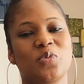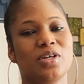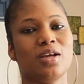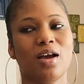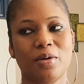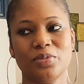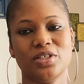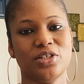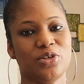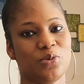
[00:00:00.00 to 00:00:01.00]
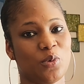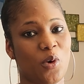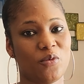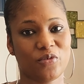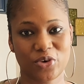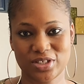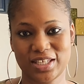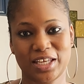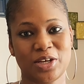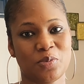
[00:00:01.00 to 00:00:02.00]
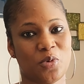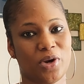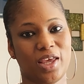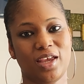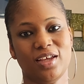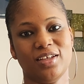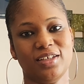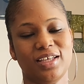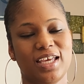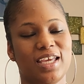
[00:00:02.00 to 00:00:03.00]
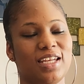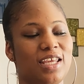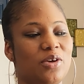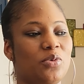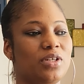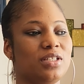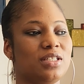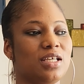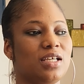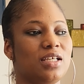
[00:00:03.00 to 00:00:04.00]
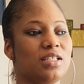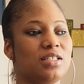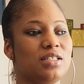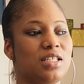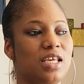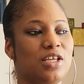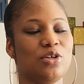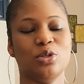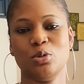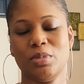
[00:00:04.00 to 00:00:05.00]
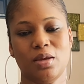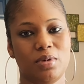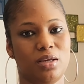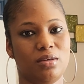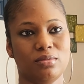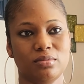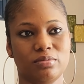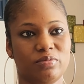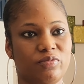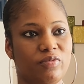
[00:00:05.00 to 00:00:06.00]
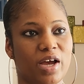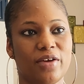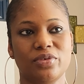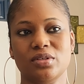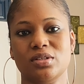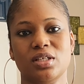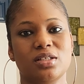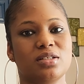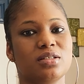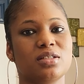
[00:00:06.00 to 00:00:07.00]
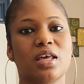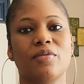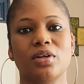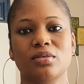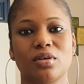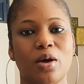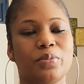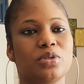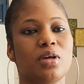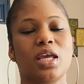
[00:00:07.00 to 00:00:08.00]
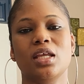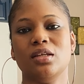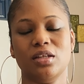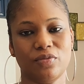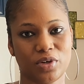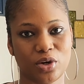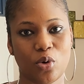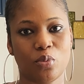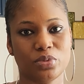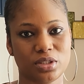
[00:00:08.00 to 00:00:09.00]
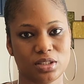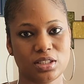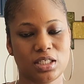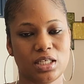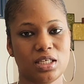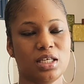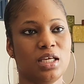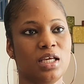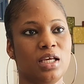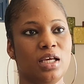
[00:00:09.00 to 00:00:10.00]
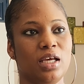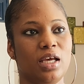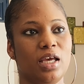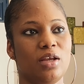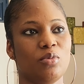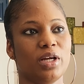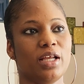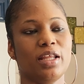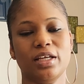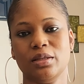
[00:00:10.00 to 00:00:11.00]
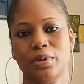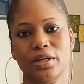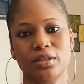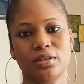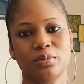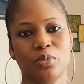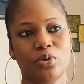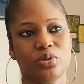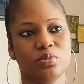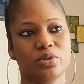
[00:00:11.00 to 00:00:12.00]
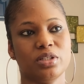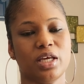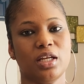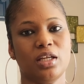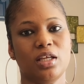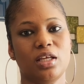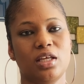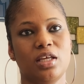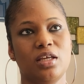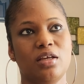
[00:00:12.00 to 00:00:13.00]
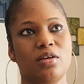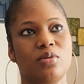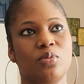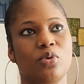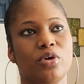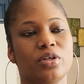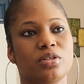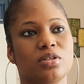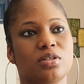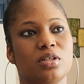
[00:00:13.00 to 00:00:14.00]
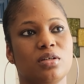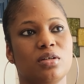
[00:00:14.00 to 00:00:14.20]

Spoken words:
would come to you first thing in the morning, and he would take you to maybe 5 to 6 to 7, up to 8 different homes to see. And what I liked about it the most was that he was